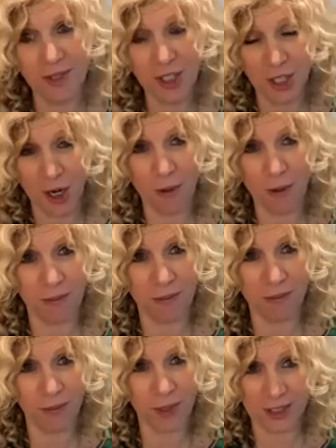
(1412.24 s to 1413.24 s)
you know,
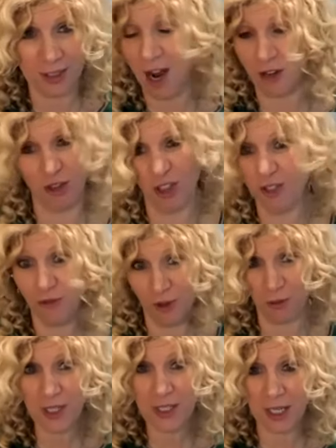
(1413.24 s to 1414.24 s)
what's not good for
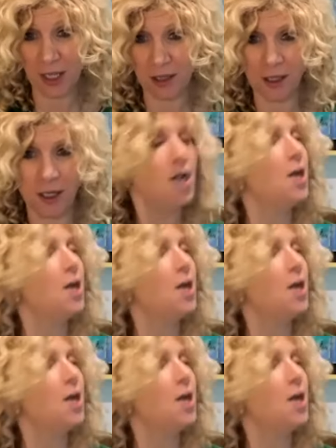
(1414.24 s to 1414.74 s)
the retailer.